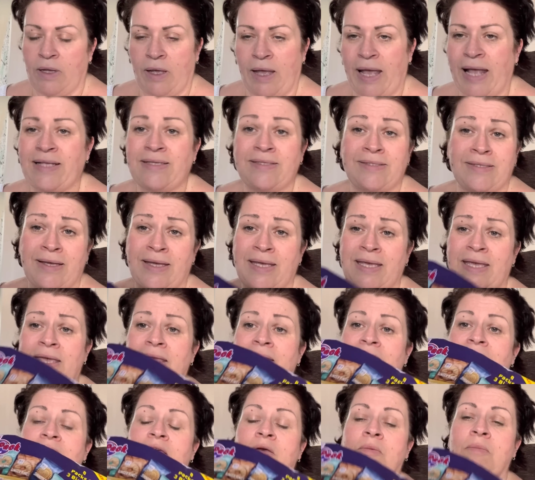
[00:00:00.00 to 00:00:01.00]
as I
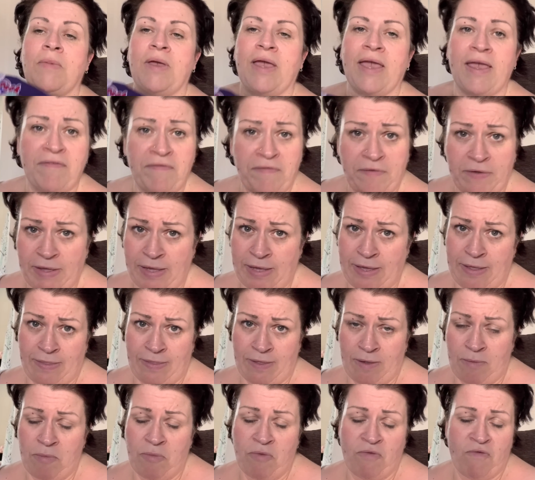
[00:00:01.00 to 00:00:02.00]
eat them, if I eat
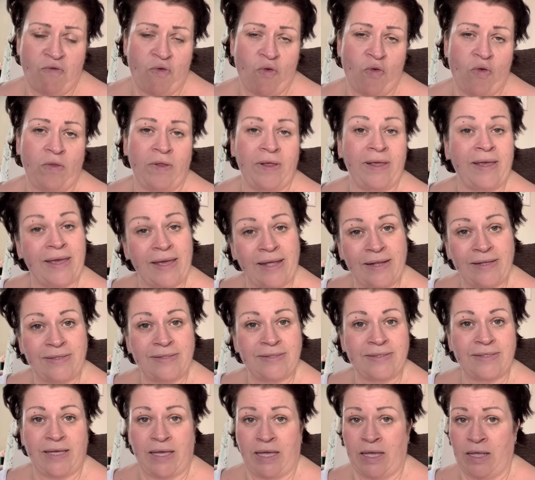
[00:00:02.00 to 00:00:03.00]
them before the
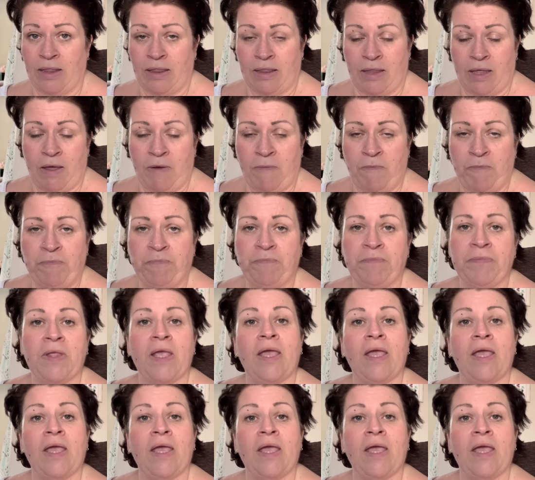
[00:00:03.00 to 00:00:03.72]
kids eat them,